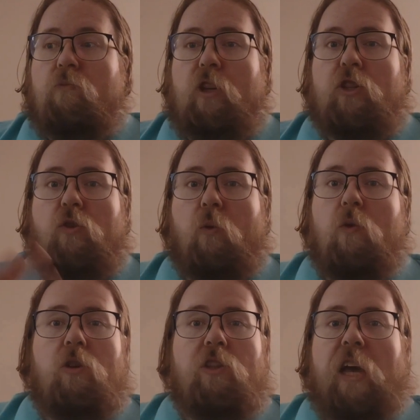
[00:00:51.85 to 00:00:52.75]
the
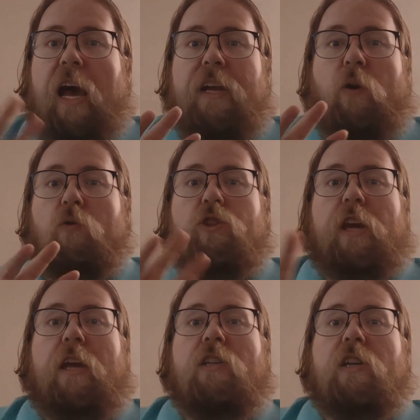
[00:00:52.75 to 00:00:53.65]
scores. I don't
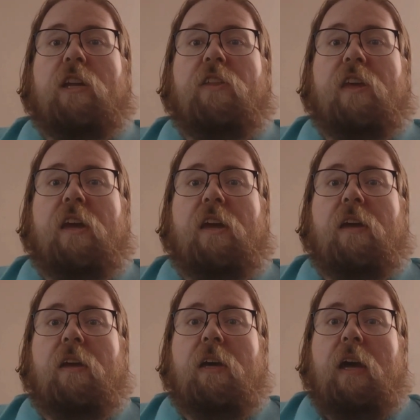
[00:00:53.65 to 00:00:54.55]
change anything.